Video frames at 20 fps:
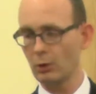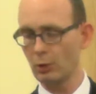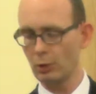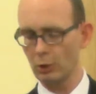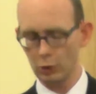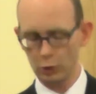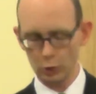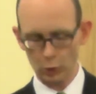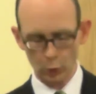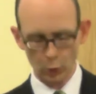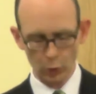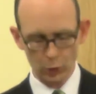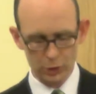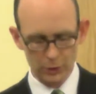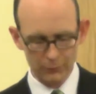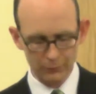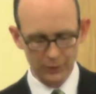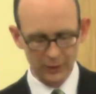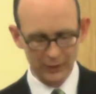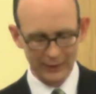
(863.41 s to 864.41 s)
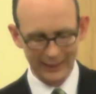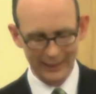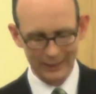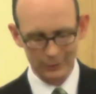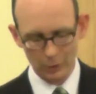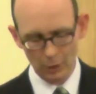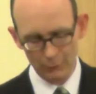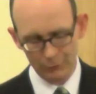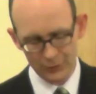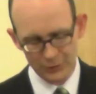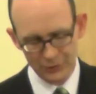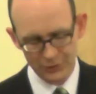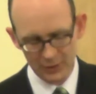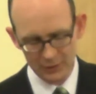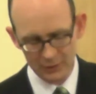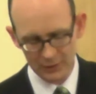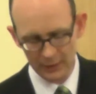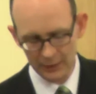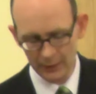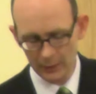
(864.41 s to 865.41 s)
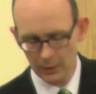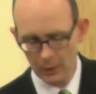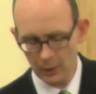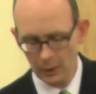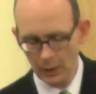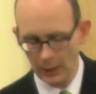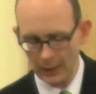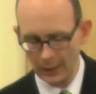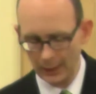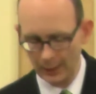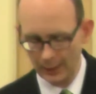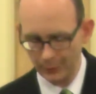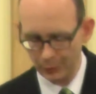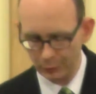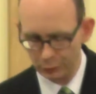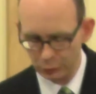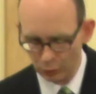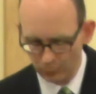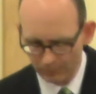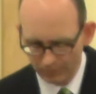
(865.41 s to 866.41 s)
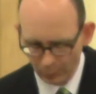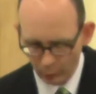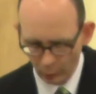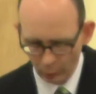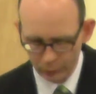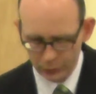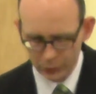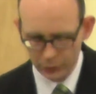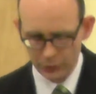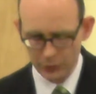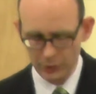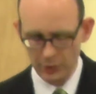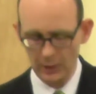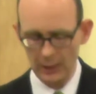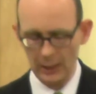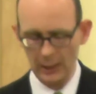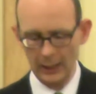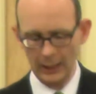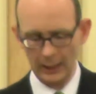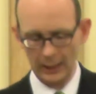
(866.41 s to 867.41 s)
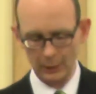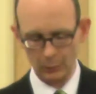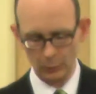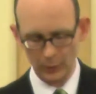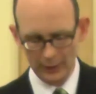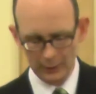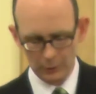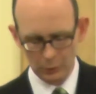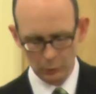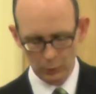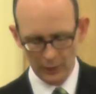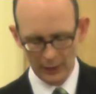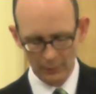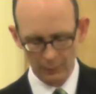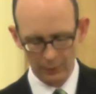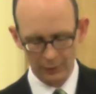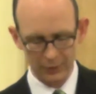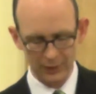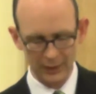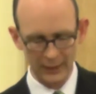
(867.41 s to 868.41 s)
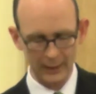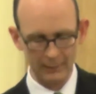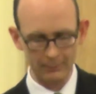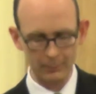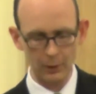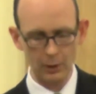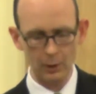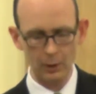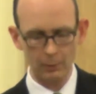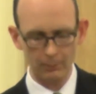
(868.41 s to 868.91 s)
the doors of the gate of the city and the two posts, and went away with them,